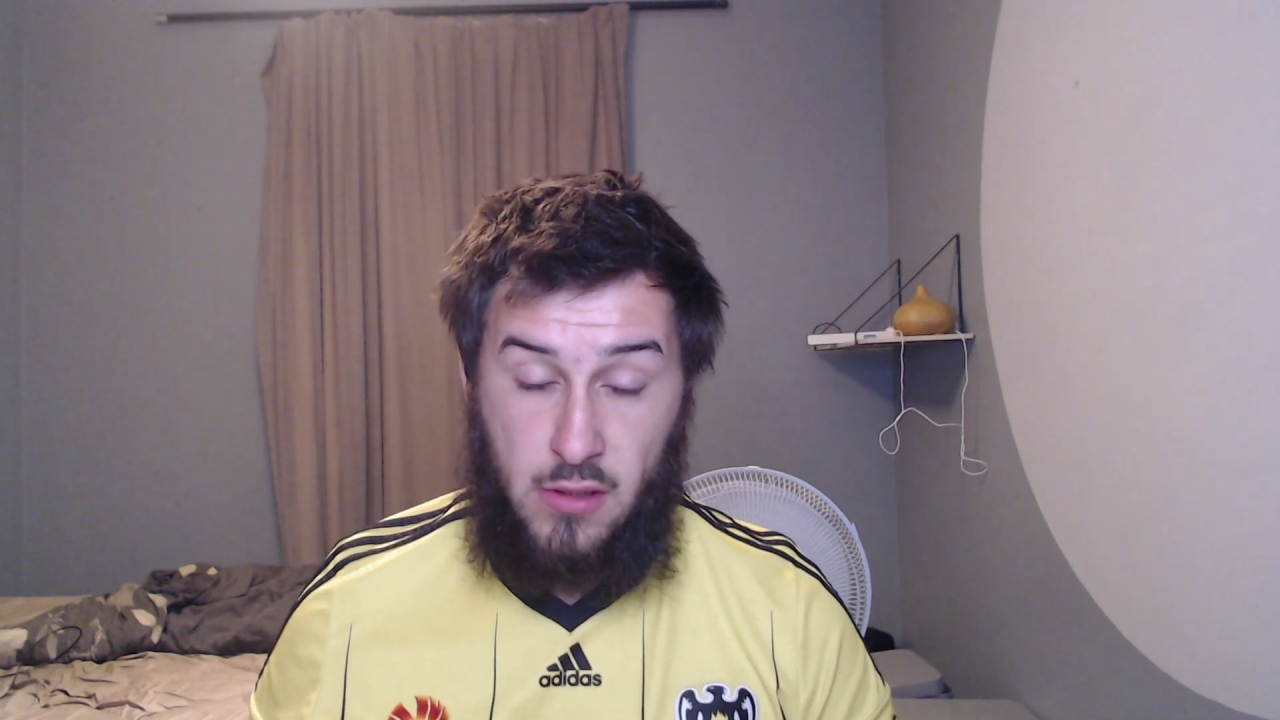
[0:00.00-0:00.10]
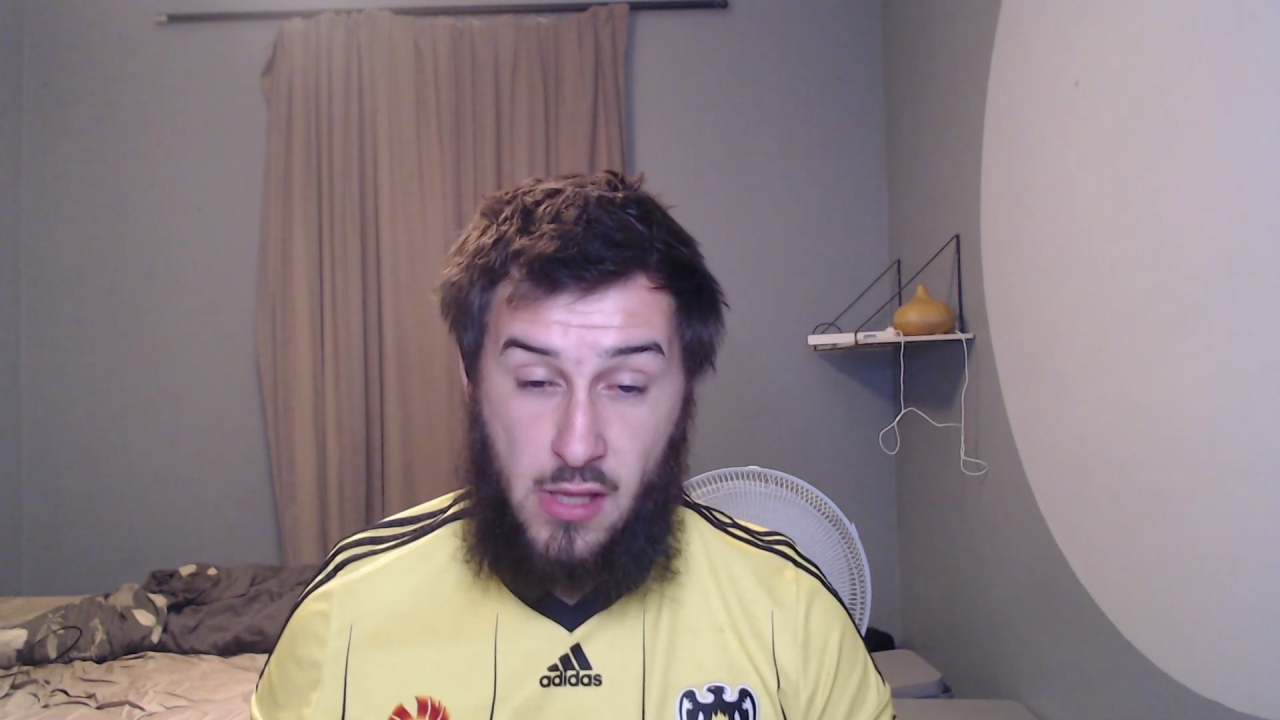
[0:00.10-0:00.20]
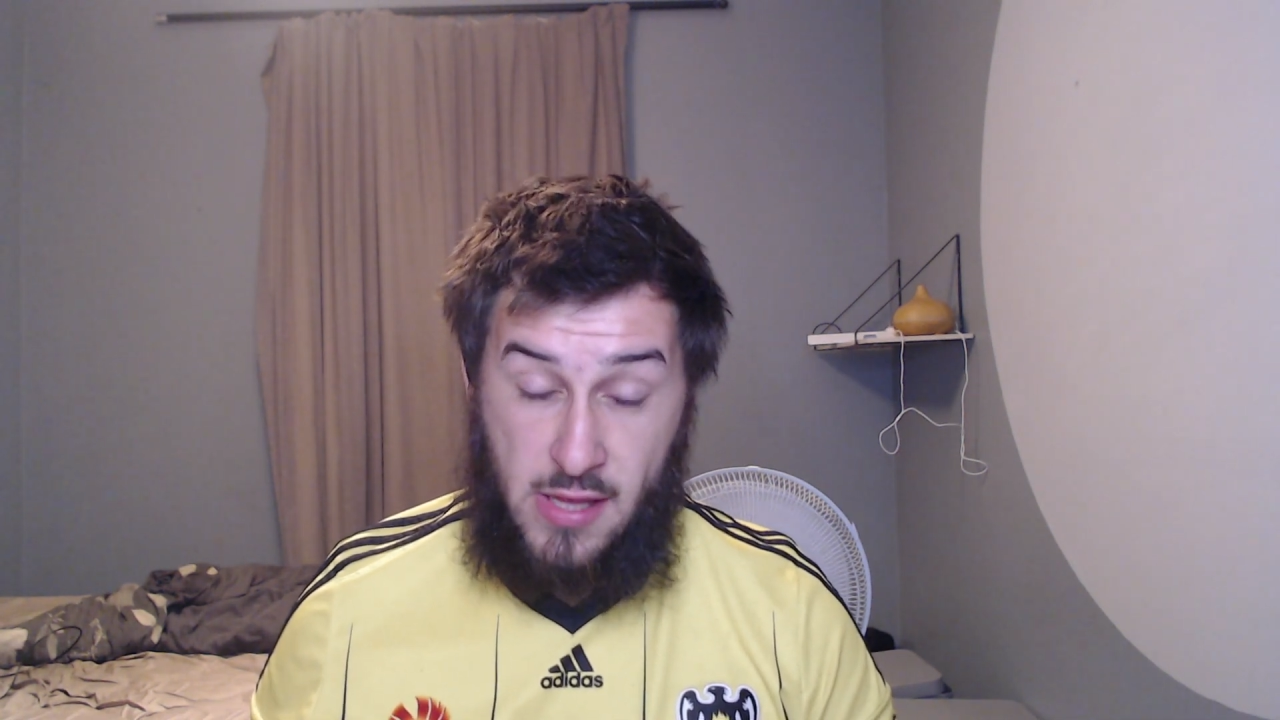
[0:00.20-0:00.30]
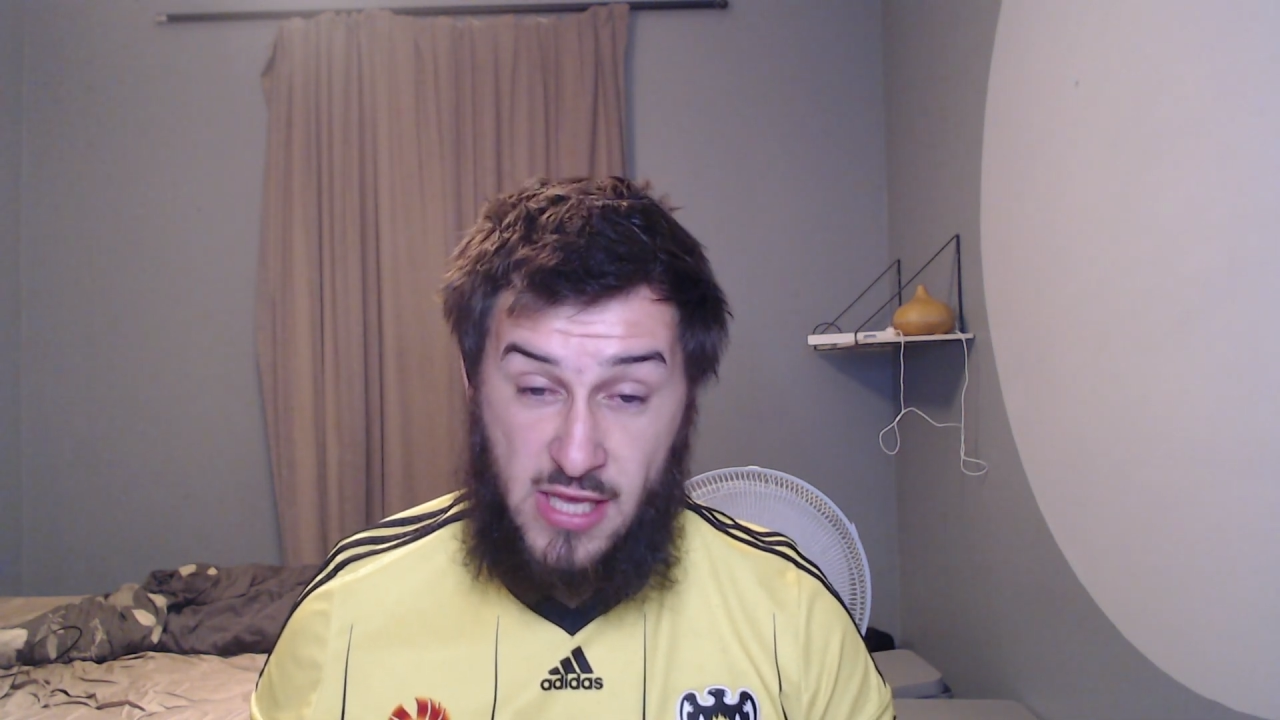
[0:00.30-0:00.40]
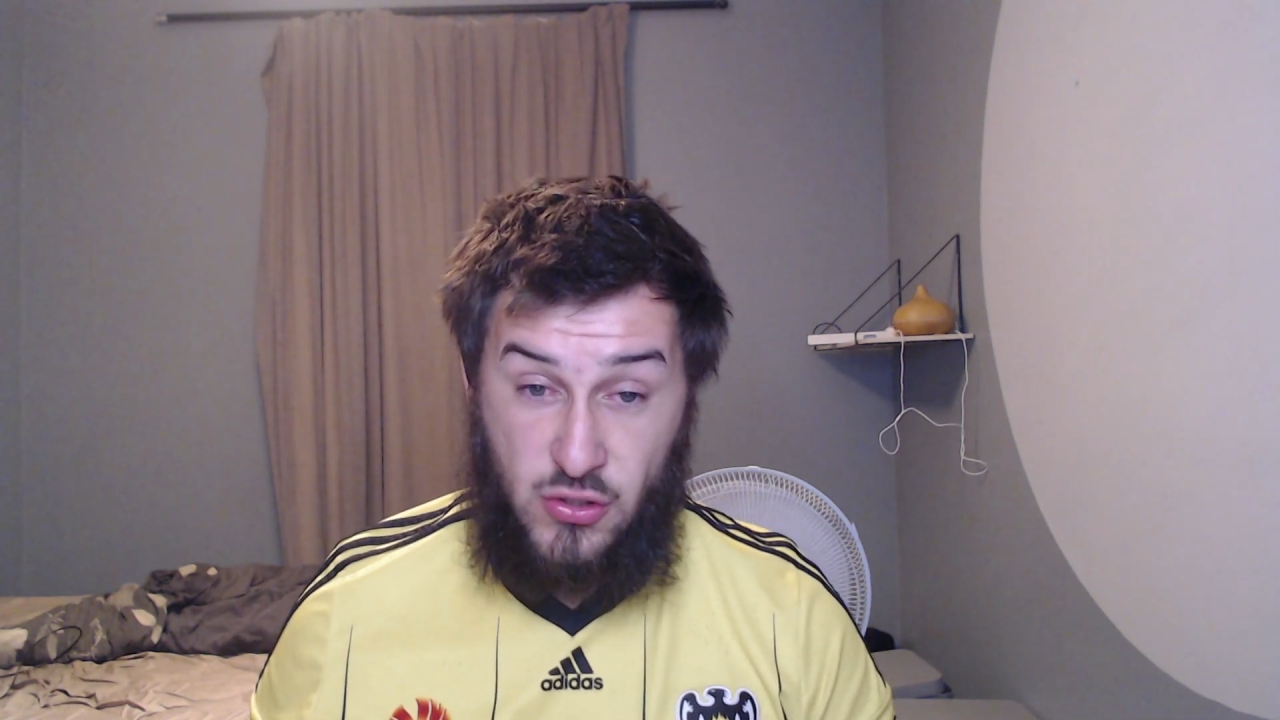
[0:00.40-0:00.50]

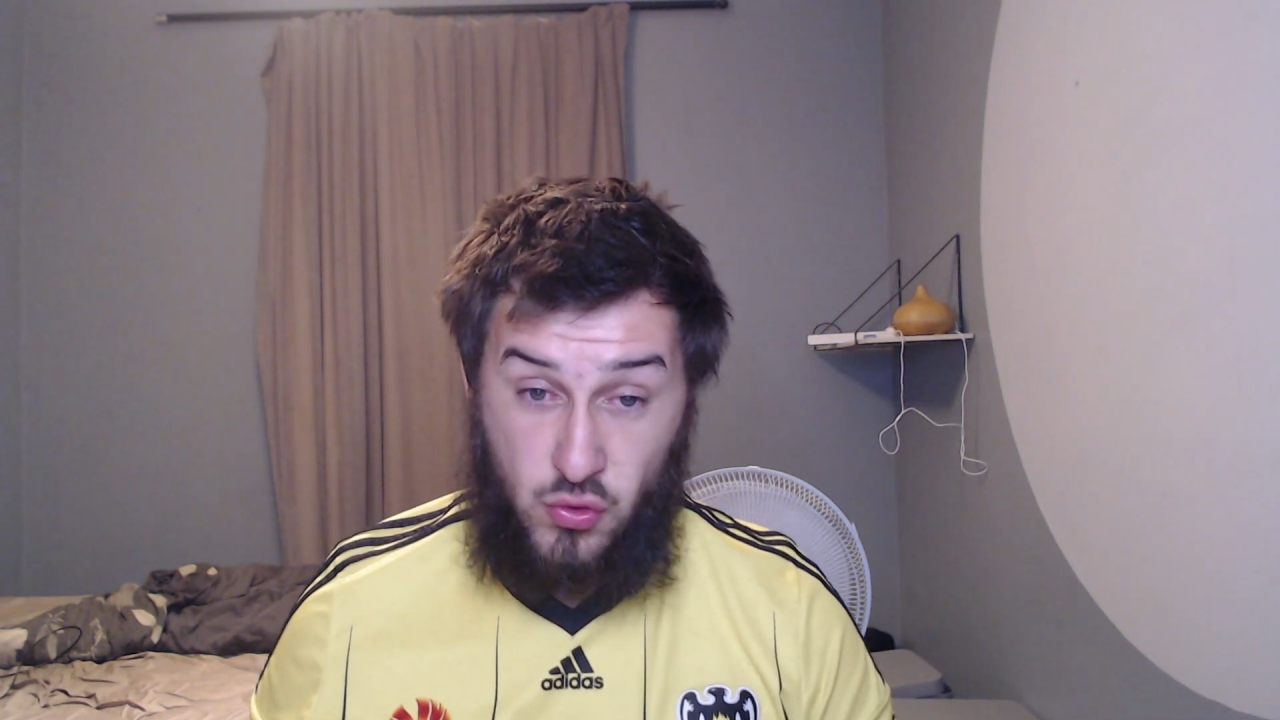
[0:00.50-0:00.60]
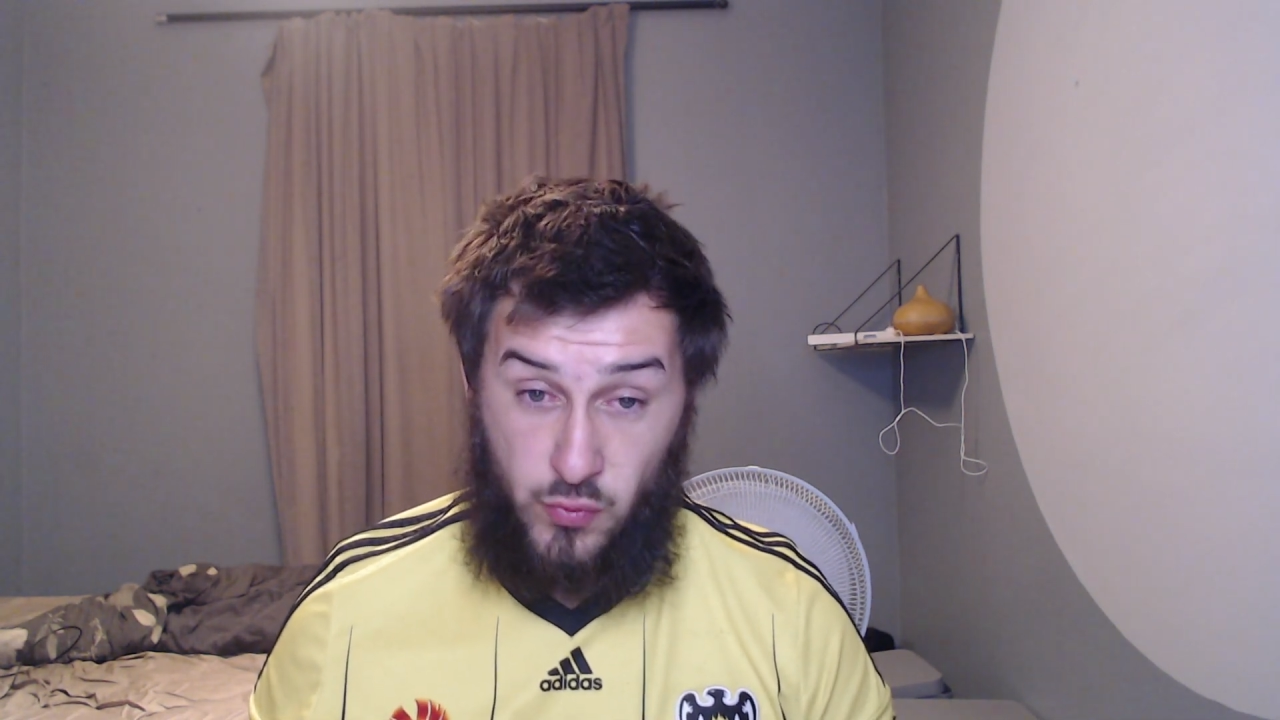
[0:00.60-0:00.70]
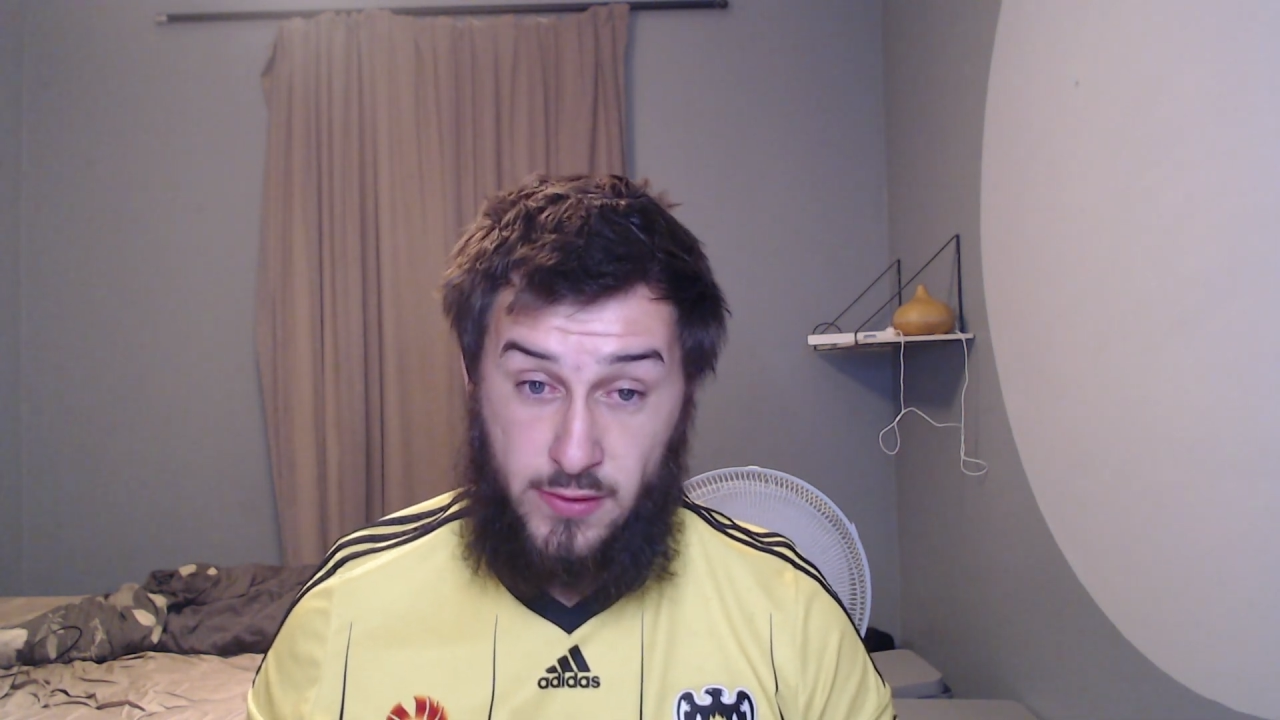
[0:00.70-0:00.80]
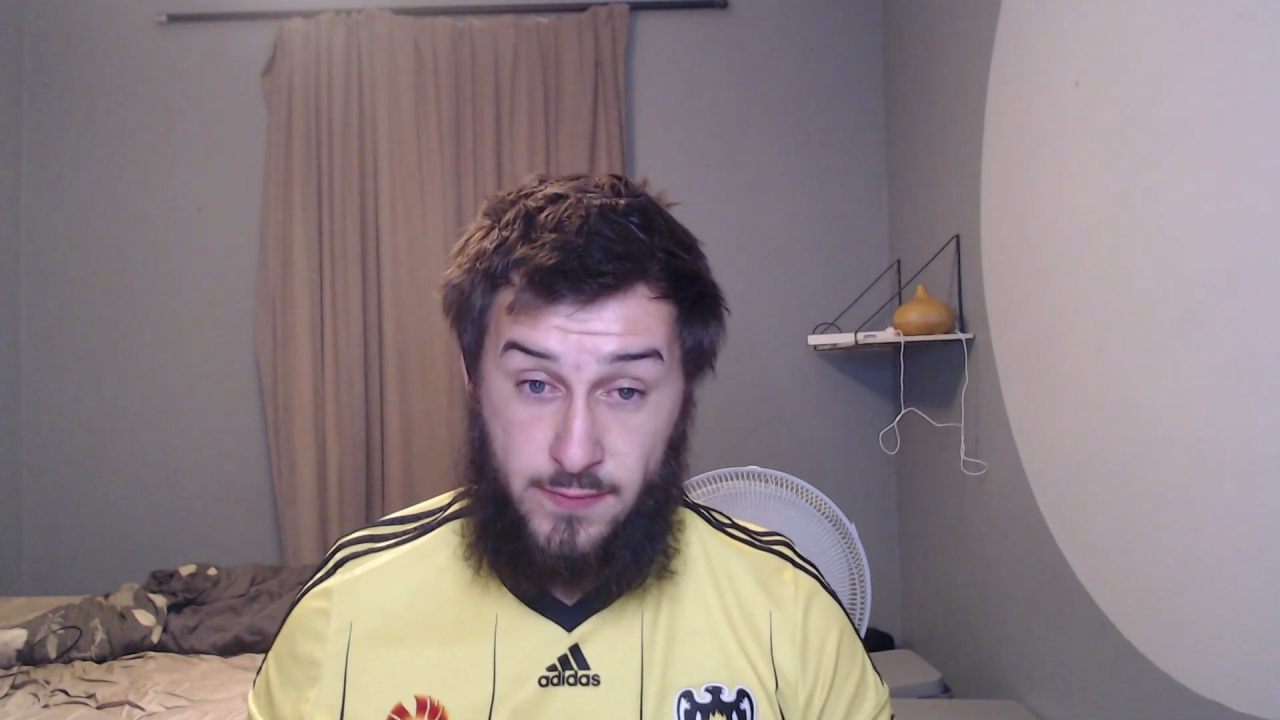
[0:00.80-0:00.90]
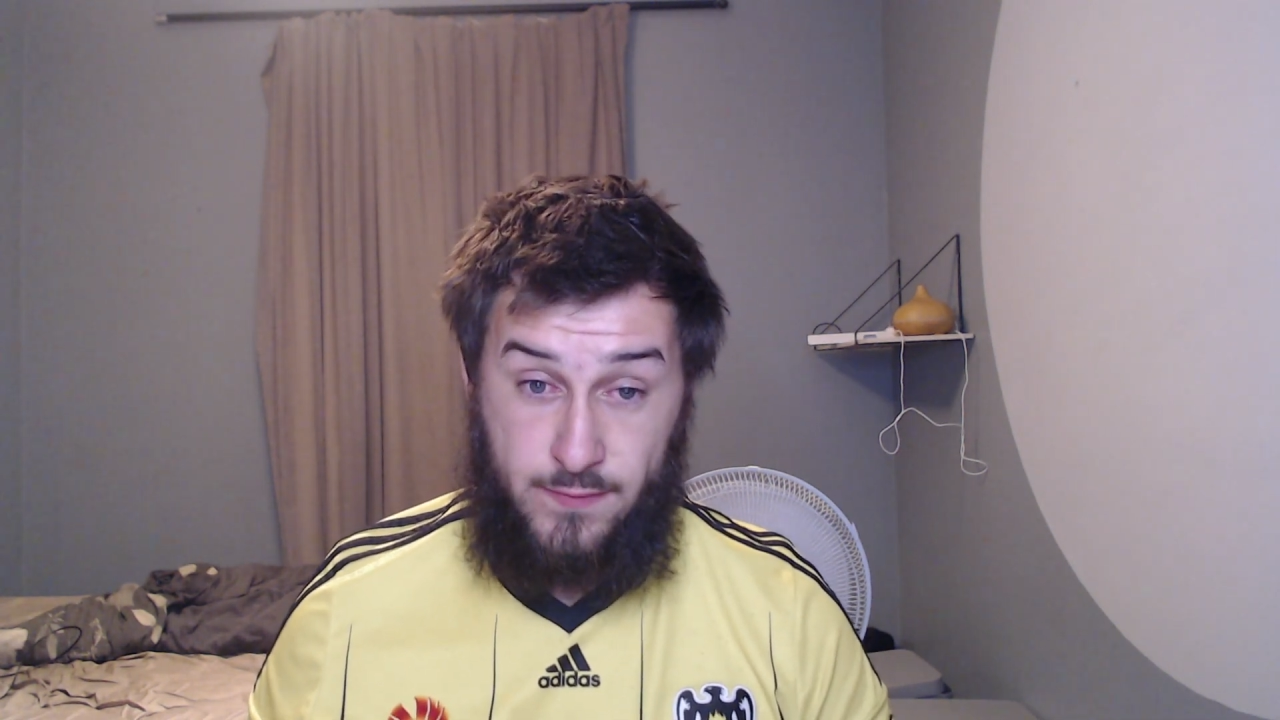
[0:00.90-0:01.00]
in
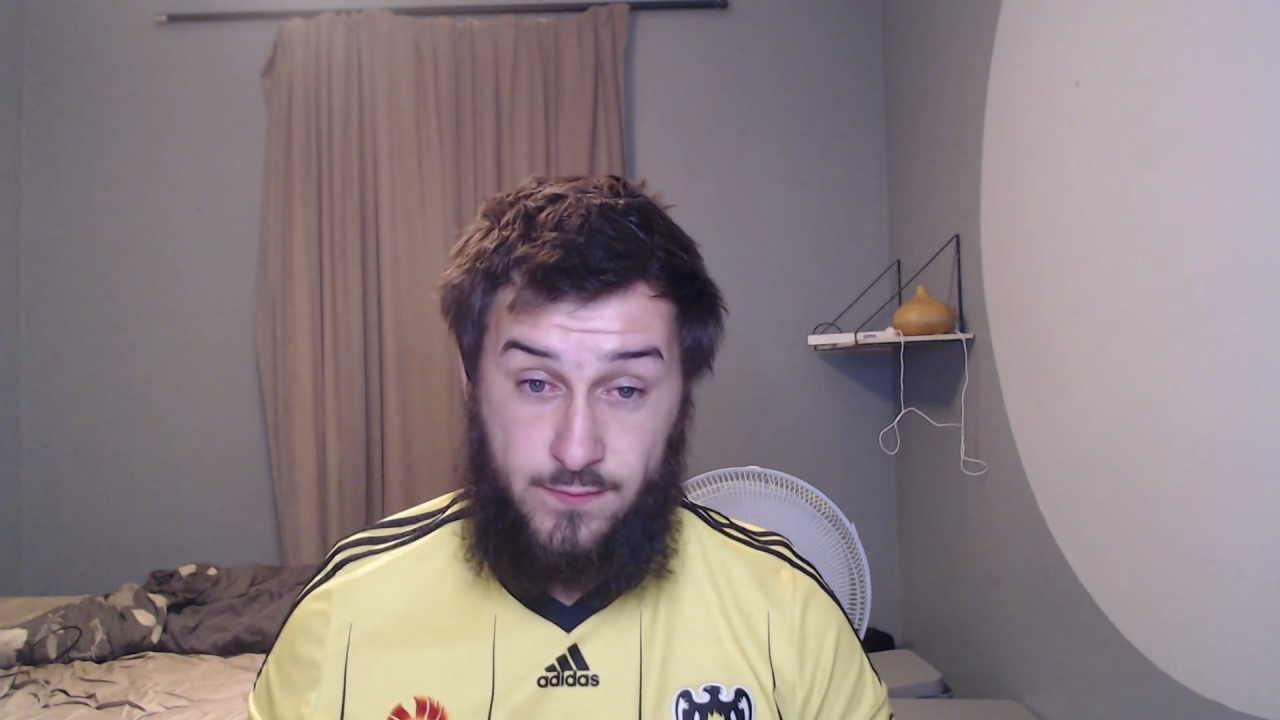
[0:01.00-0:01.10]
history